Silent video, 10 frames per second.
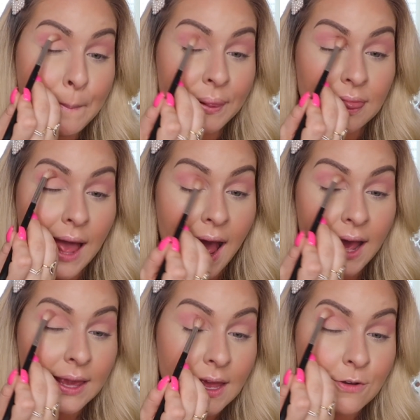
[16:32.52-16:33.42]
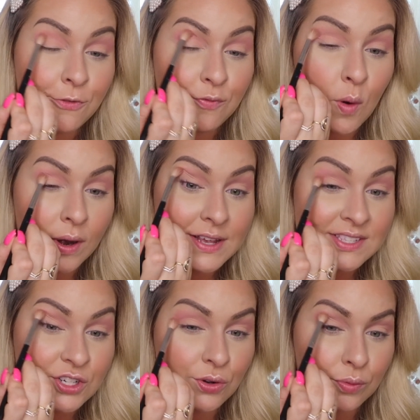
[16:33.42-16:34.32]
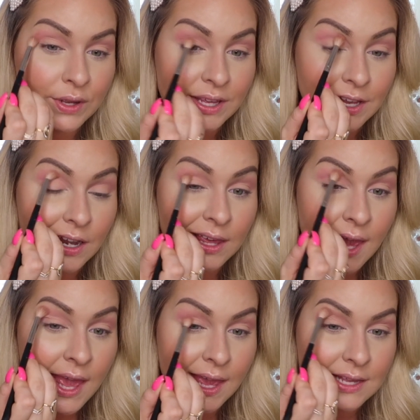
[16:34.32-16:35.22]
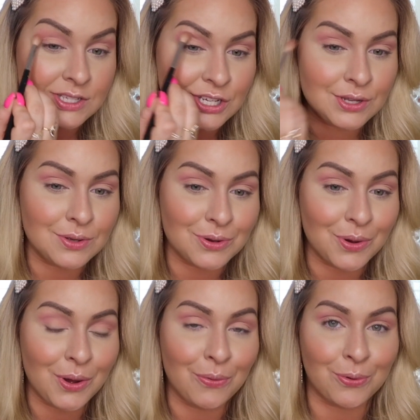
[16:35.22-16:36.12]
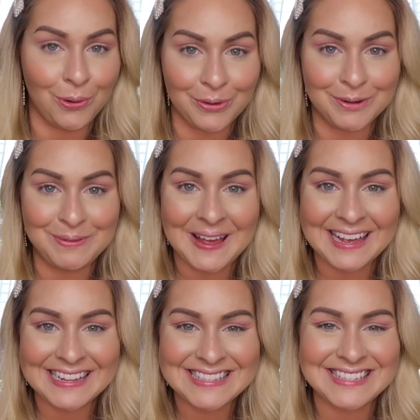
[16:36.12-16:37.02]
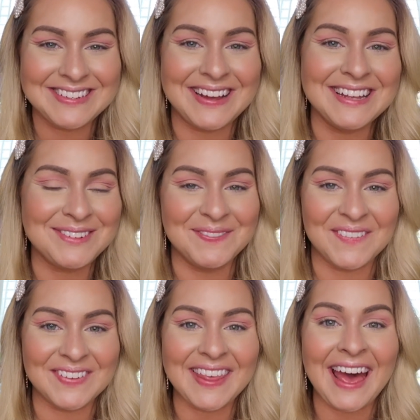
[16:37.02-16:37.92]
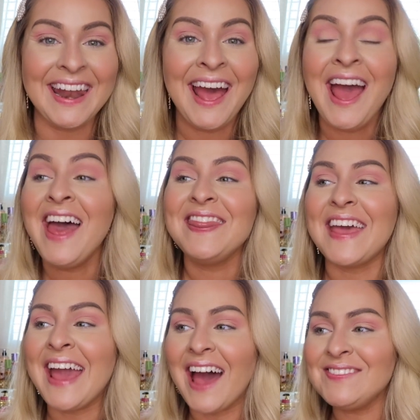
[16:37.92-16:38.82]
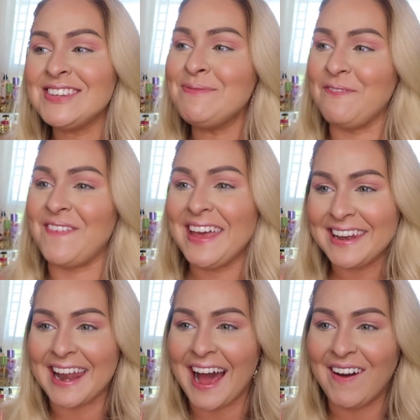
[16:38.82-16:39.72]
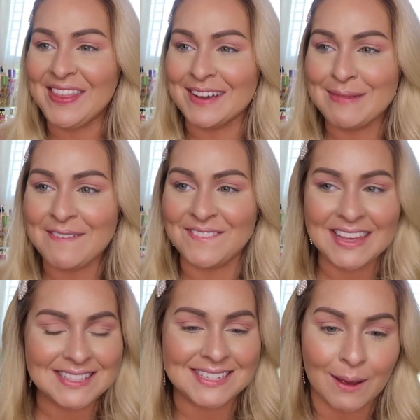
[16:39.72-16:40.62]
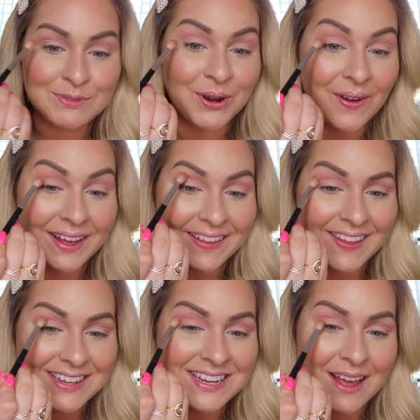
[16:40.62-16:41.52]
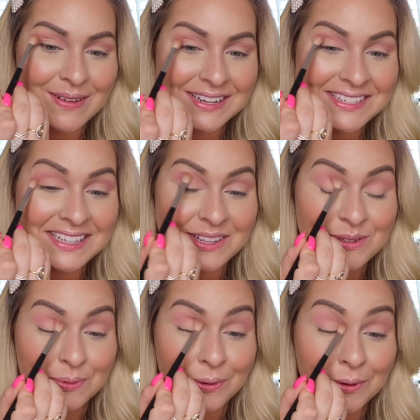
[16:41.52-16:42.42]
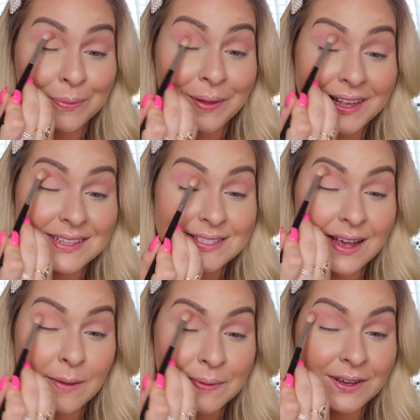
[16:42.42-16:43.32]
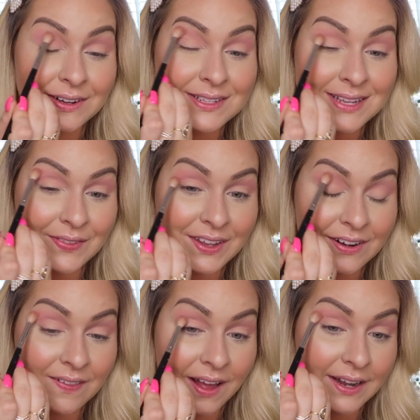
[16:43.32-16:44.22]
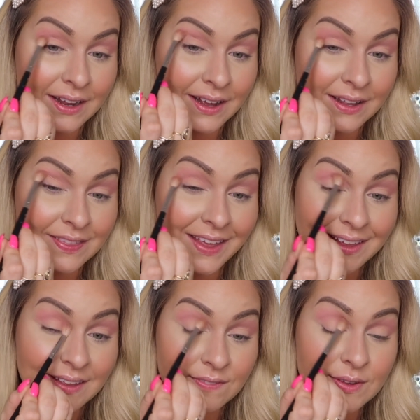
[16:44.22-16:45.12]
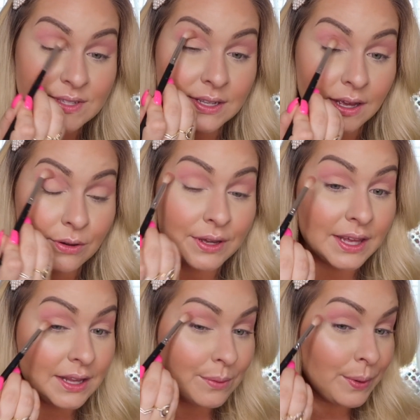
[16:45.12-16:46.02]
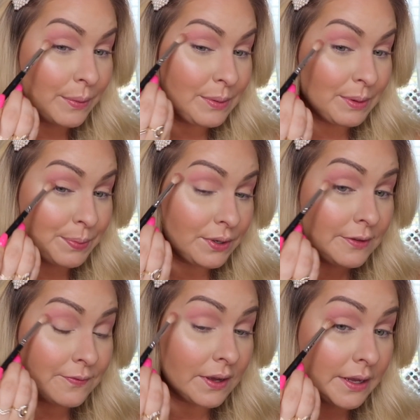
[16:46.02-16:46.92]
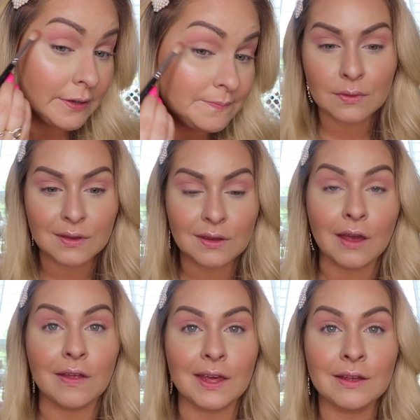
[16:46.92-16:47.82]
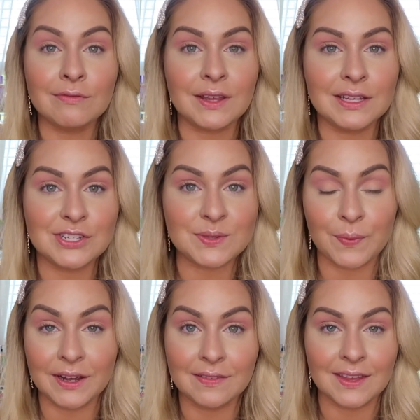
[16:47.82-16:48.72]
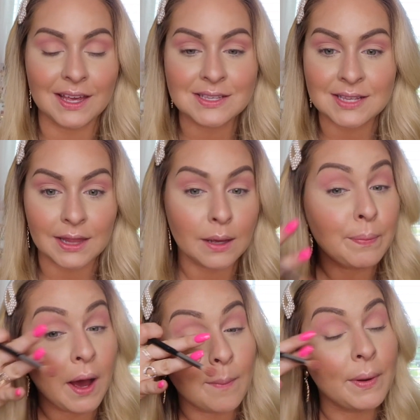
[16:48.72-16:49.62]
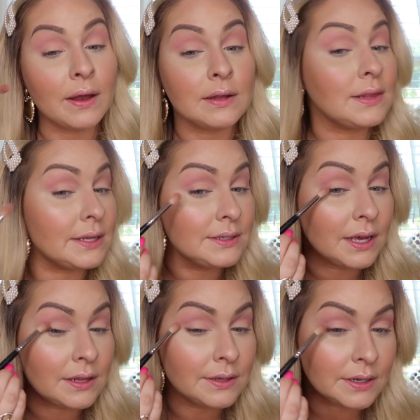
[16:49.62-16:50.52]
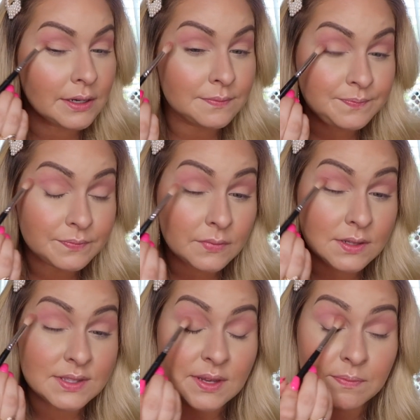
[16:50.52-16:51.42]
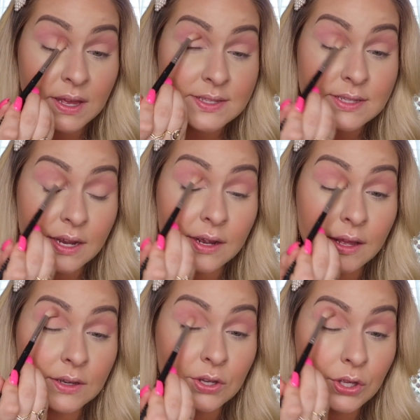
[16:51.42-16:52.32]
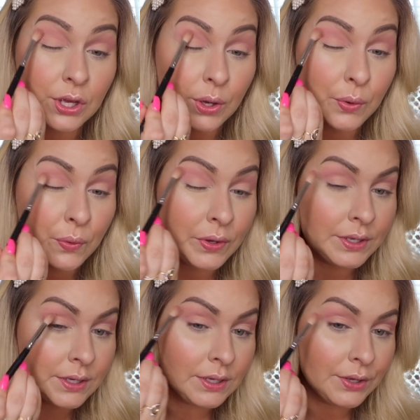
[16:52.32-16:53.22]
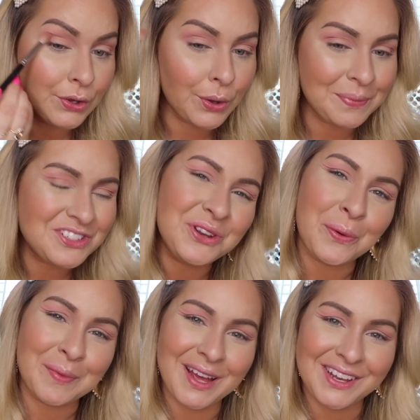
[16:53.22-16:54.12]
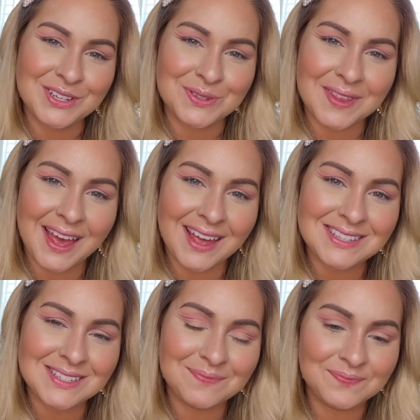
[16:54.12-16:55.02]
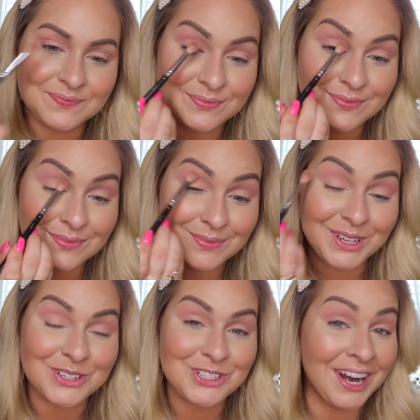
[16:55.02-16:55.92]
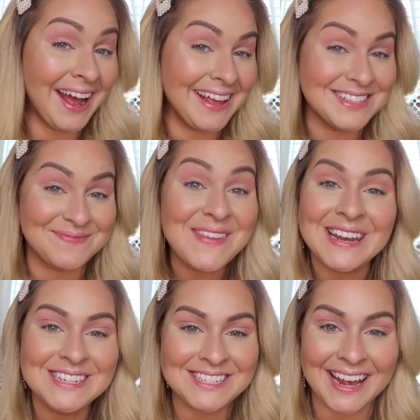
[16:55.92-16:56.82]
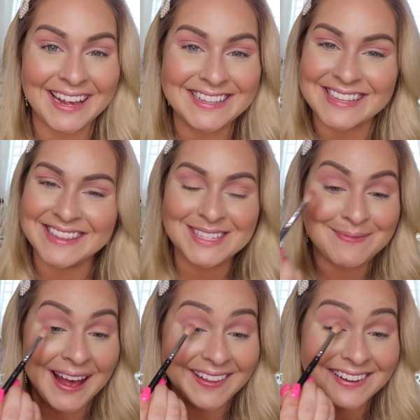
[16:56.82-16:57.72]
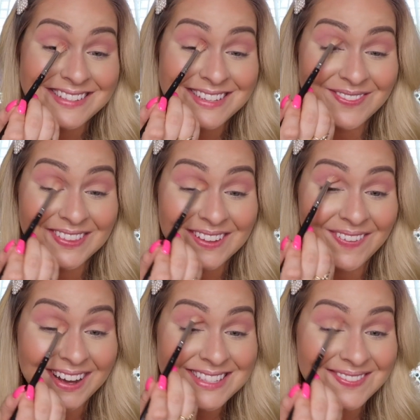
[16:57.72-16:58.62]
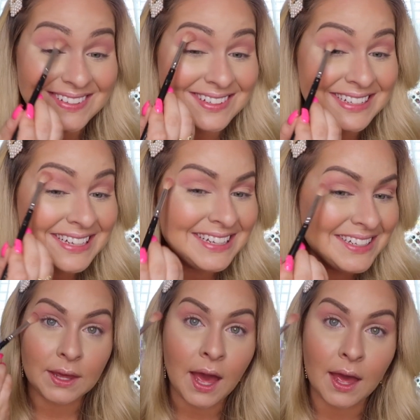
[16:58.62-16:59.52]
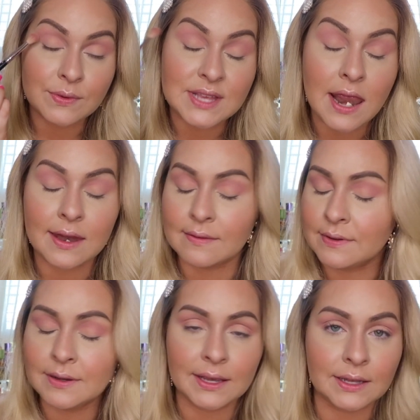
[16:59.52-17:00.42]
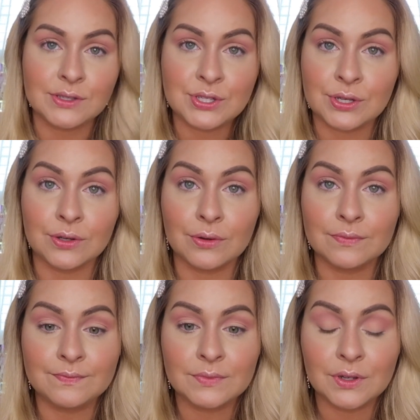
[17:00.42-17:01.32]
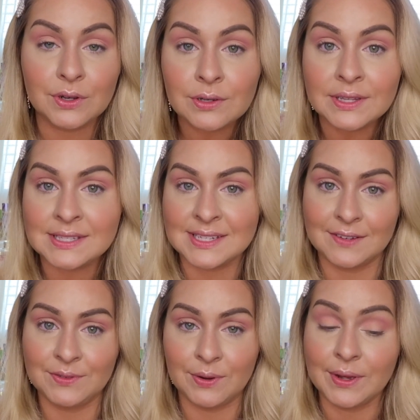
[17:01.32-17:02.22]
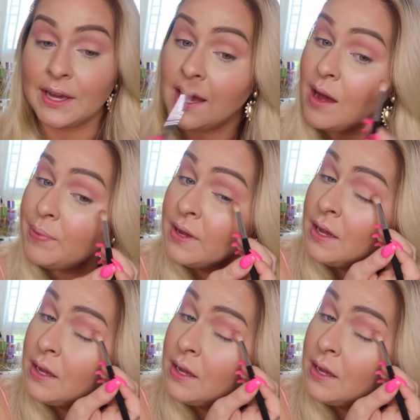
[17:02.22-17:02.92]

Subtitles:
black and forest green K2 rollerblades. Do you guys remember that? They have to fit now. I think my feet stopped growing at that time. I need to get those rollerblades up here to South Carolina and like give those a go again. They'll probably be pretty fun. Yeah, I could really just wear this and like pop on a lid color and some mascara and go. But you know I'm not gonna do that. I'm gonna try as many shades in this palette as humanly possible. But yeah, I was never into girly stuff growing up.